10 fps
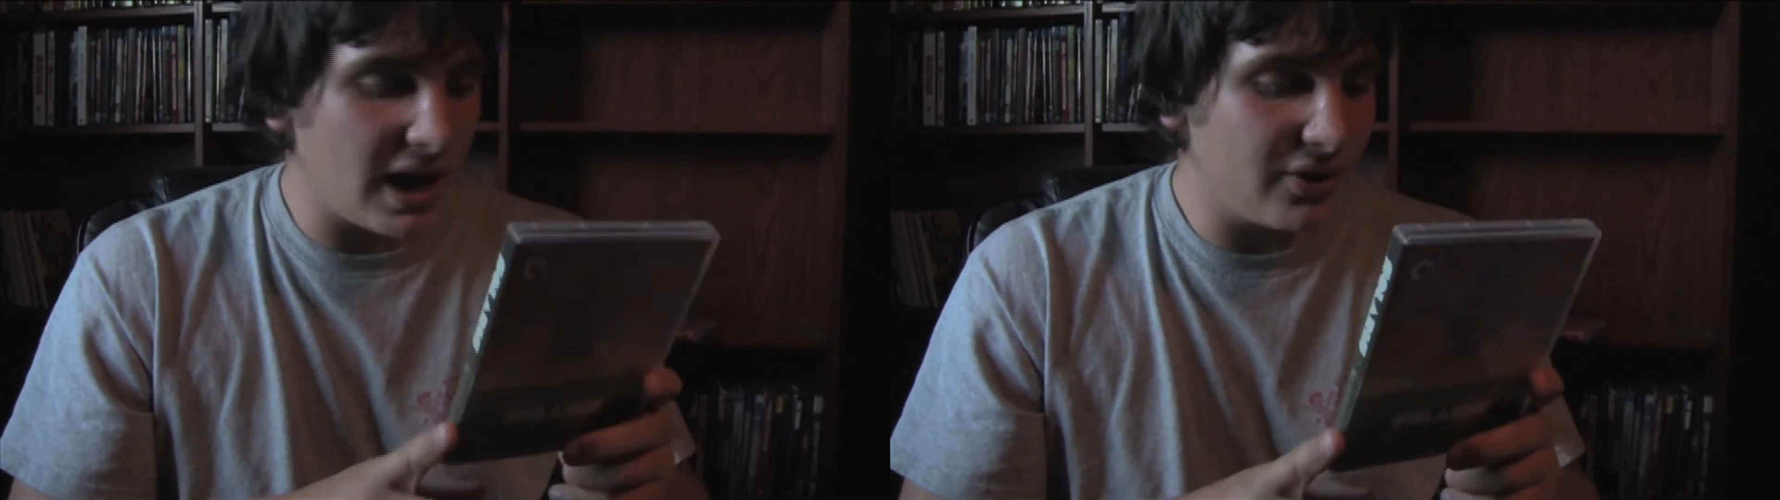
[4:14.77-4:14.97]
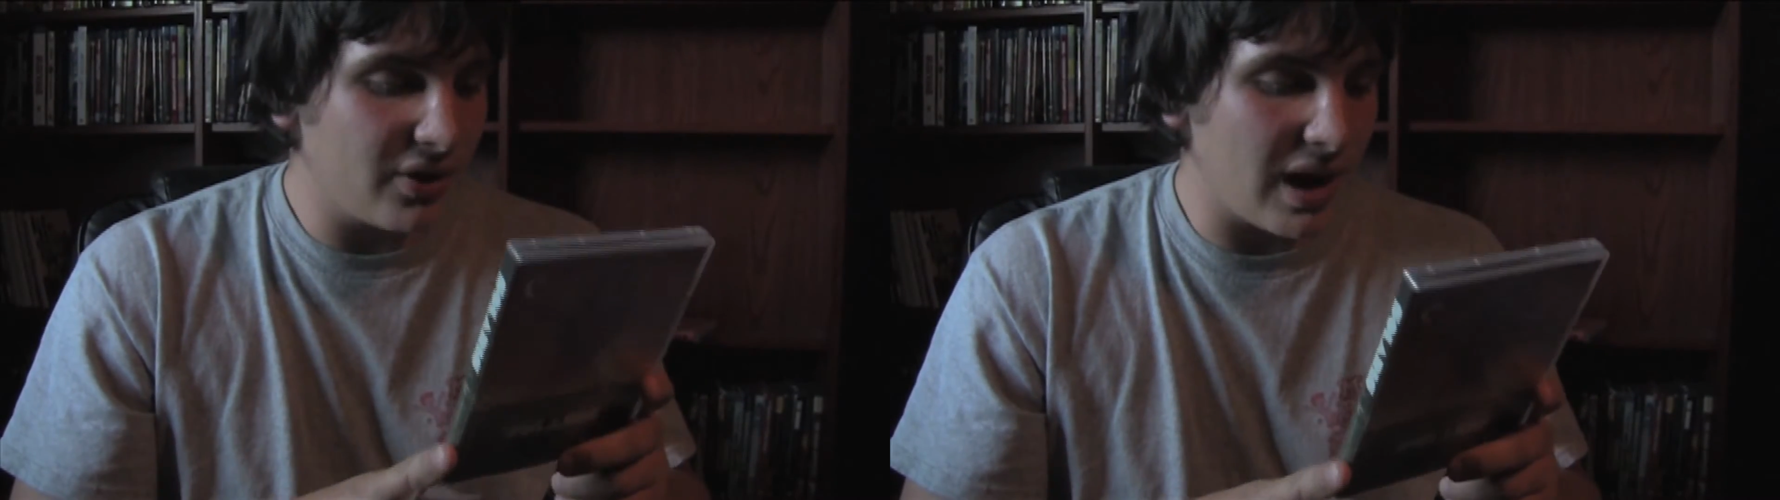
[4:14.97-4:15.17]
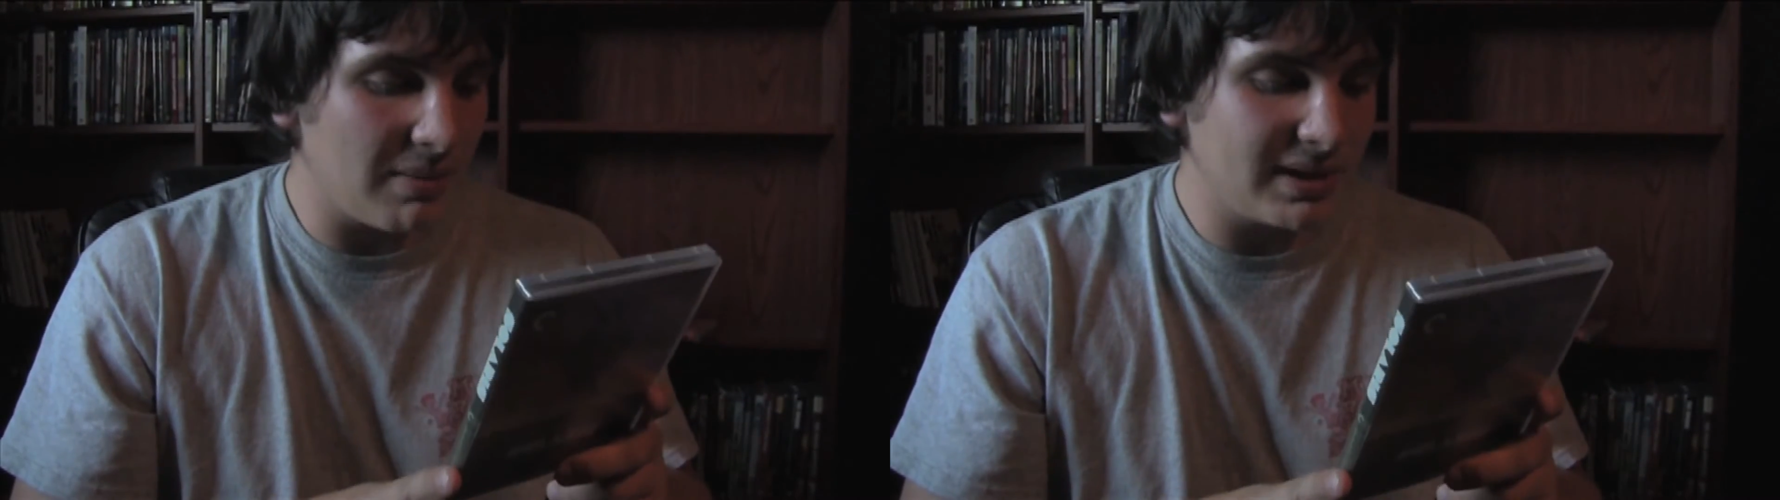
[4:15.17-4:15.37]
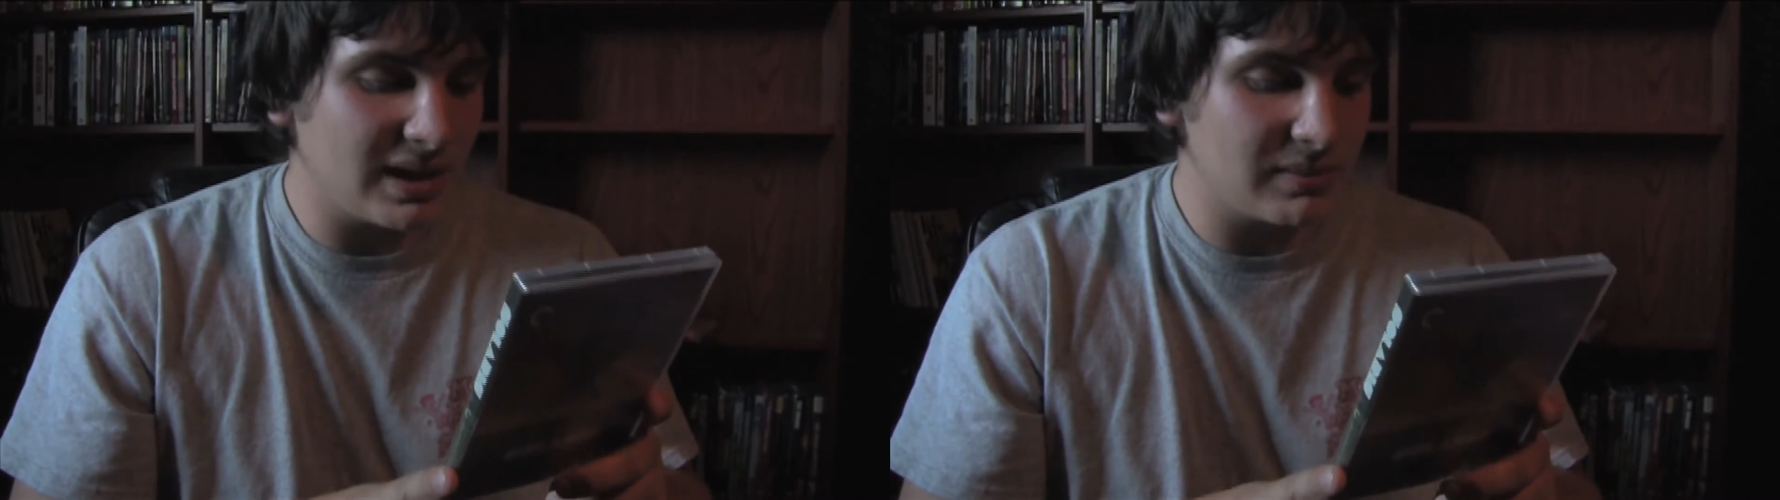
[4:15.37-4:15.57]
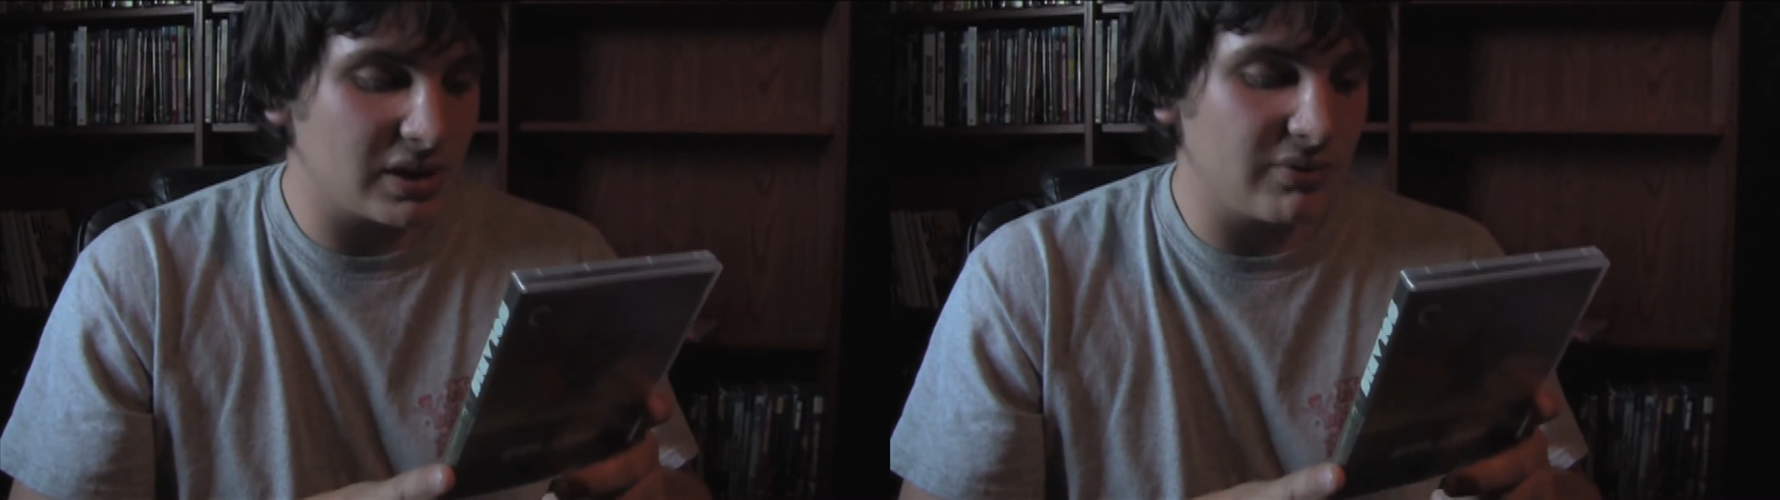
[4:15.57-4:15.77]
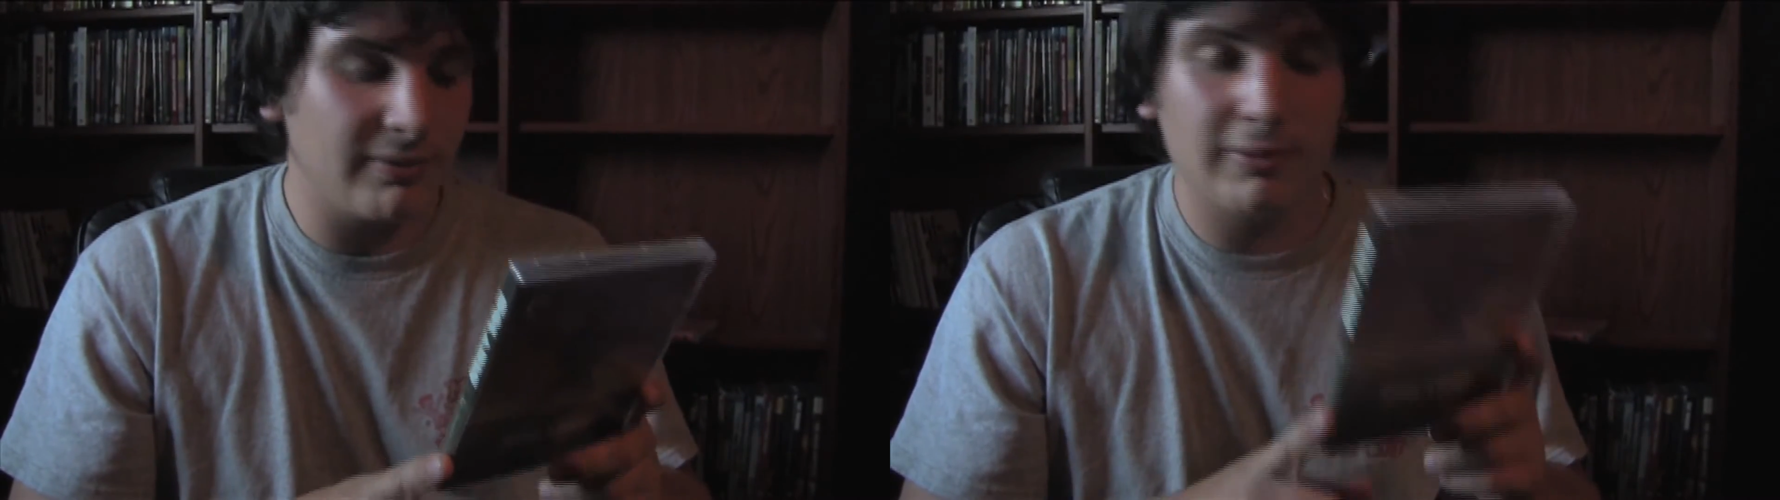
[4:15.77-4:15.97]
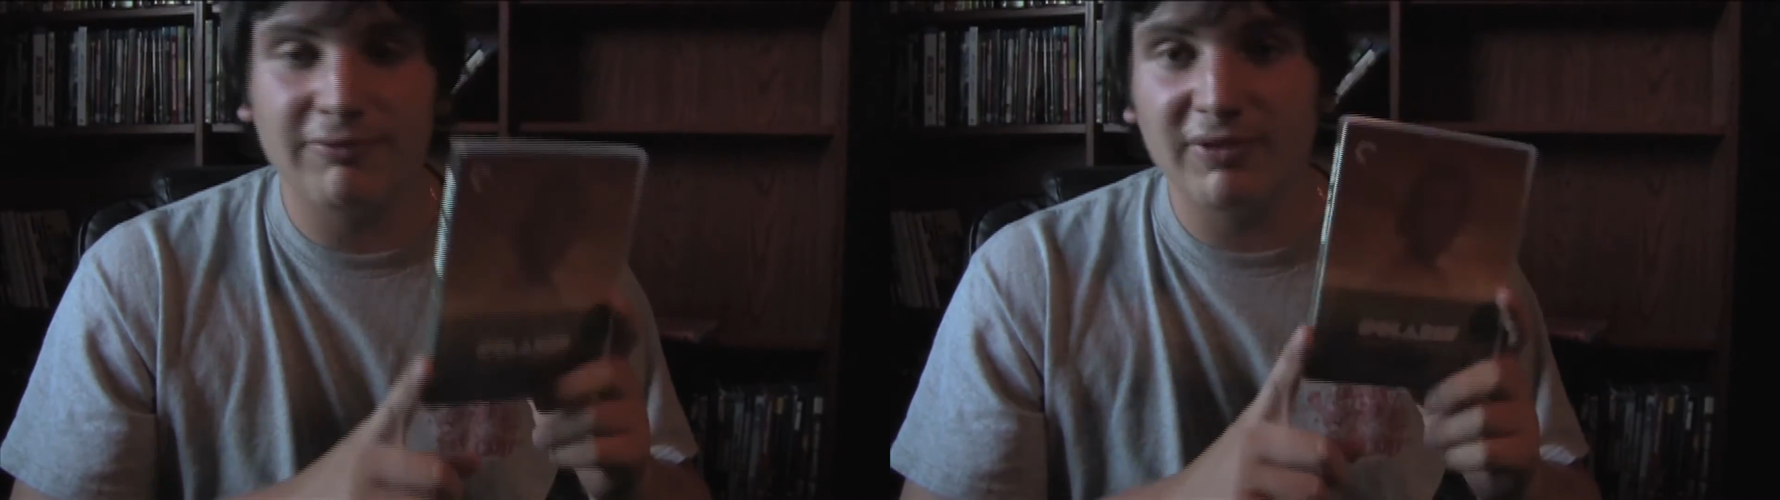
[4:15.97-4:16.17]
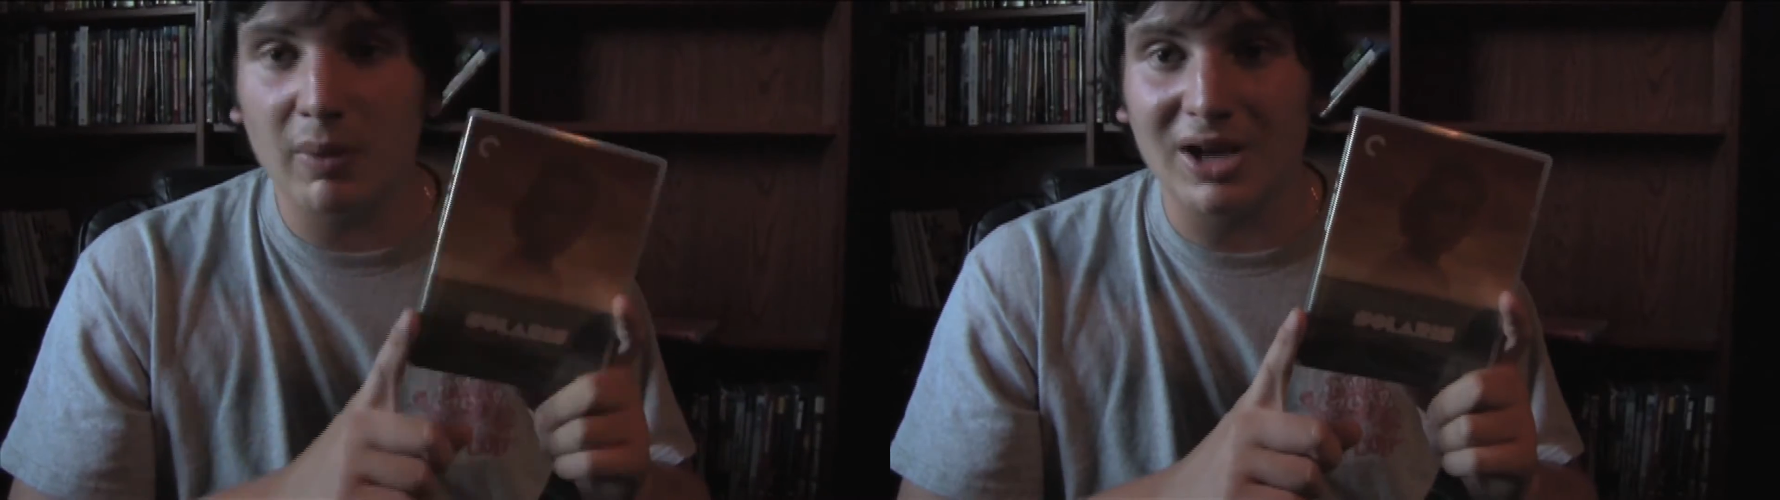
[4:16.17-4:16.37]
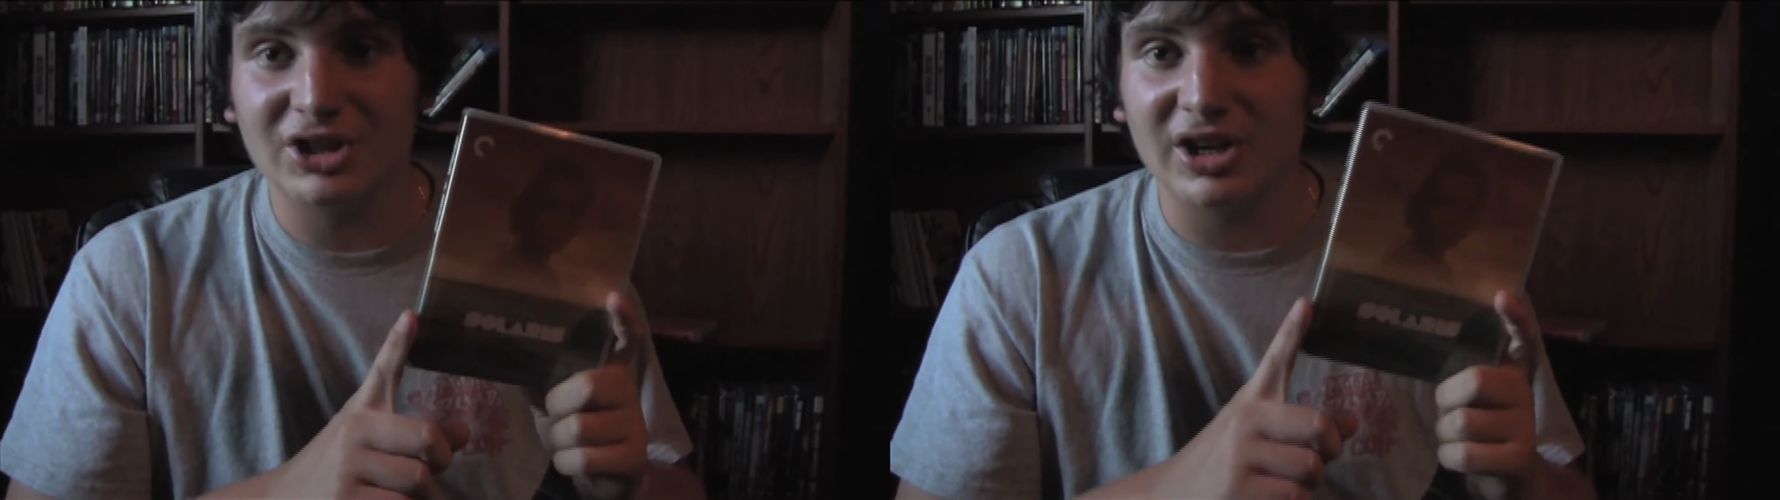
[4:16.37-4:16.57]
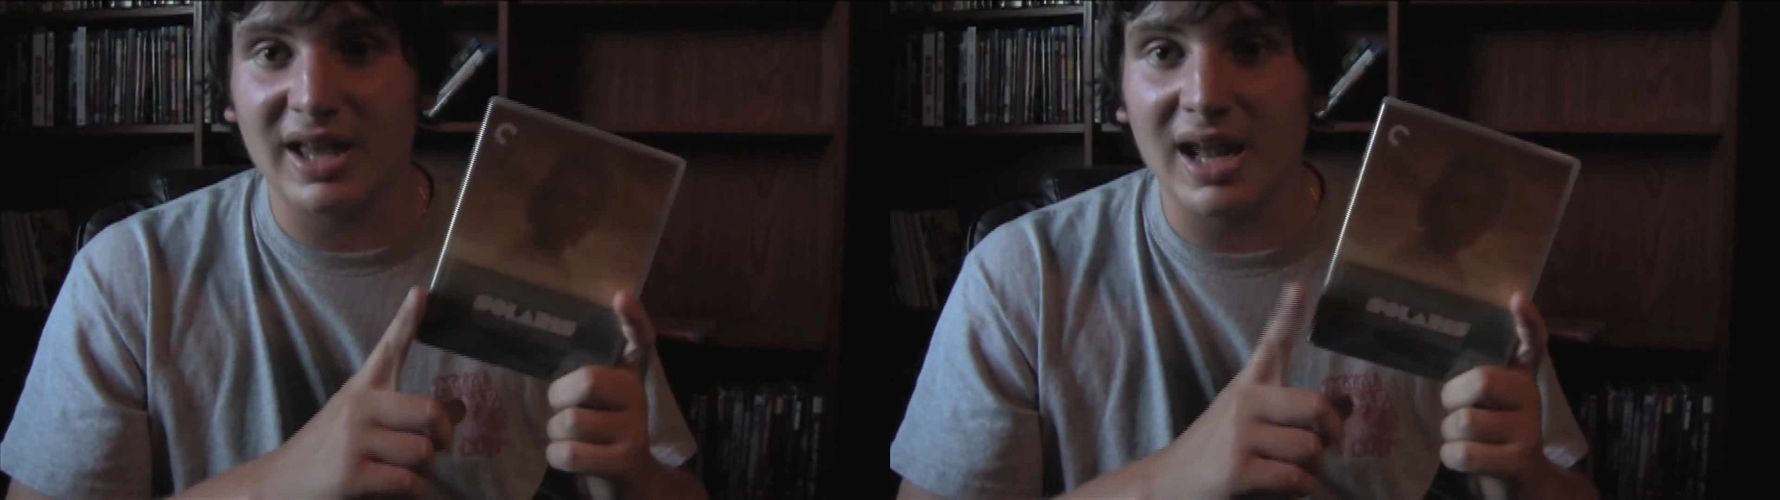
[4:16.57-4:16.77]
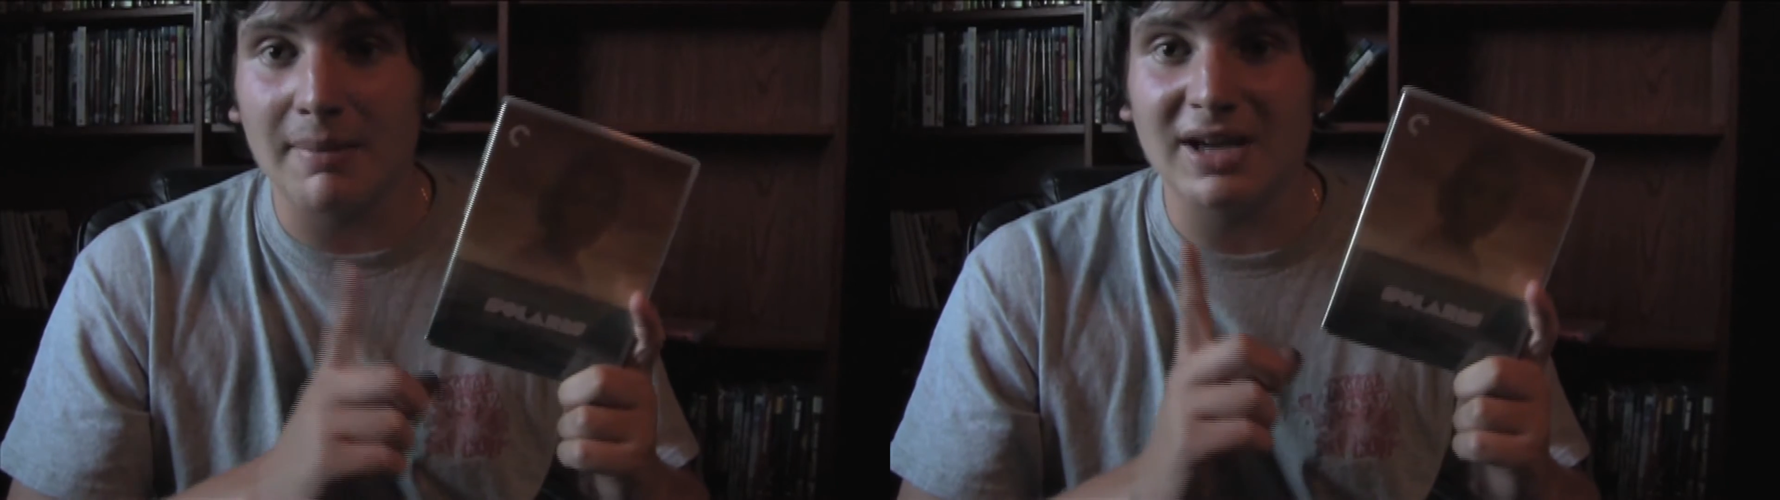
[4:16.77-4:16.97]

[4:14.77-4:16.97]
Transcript: I don't know how many times I'm gonna rewatch it again.